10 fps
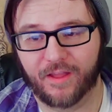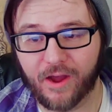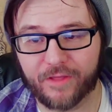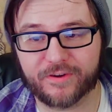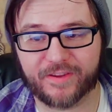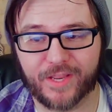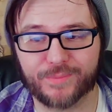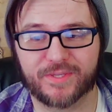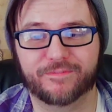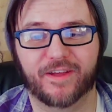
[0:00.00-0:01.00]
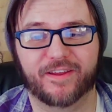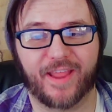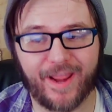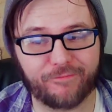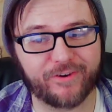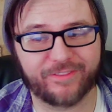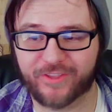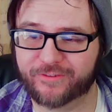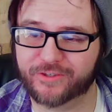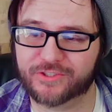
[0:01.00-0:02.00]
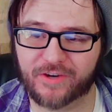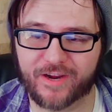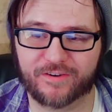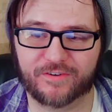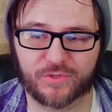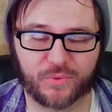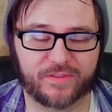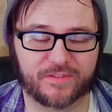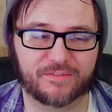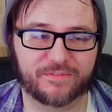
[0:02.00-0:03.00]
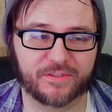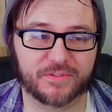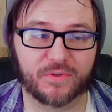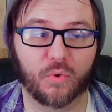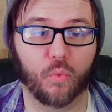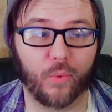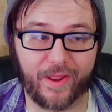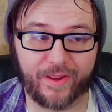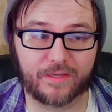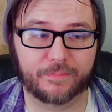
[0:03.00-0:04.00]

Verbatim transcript: Other games have done everything they're trying to do in this field way